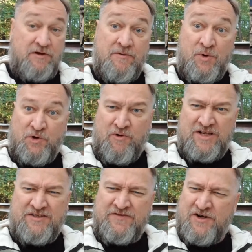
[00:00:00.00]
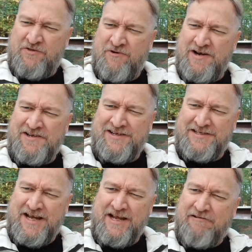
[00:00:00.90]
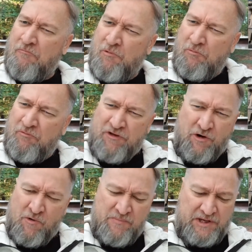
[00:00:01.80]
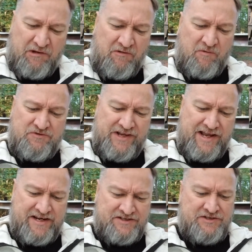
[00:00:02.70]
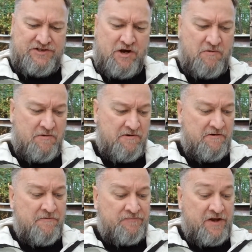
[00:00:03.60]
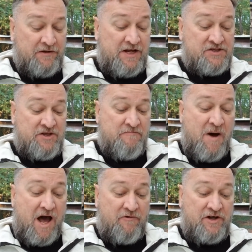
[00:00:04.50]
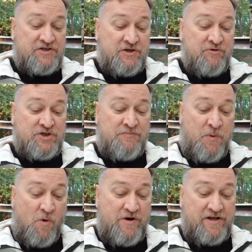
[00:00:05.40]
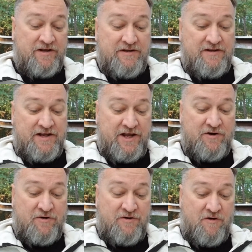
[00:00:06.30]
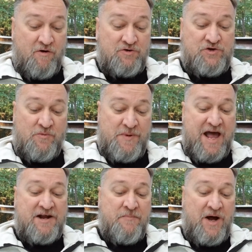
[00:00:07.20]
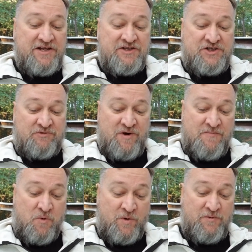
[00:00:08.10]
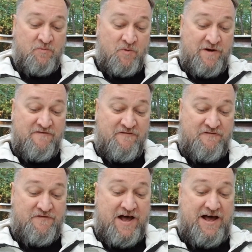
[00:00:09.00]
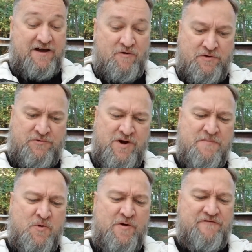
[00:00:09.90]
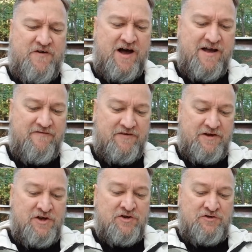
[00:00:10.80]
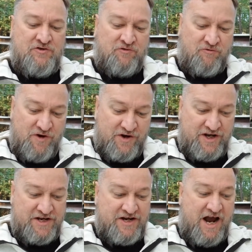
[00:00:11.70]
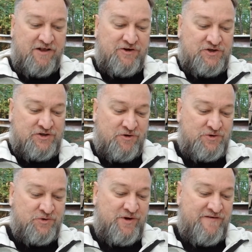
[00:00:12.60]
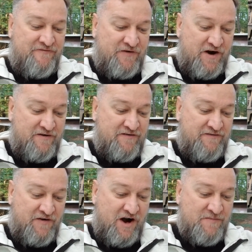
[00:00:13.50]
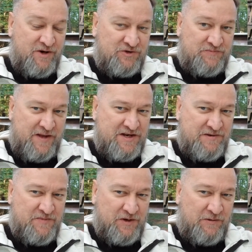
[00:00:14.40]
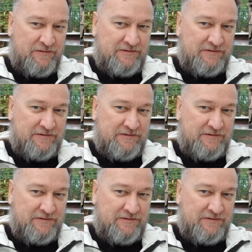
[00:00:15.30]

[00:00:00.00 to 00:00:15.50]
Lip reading: Progressives are threatening to tank their own bill? Say it isn't so. Unless the moderates who support it also back Biden's $3.5 trillion social environmental spending bill.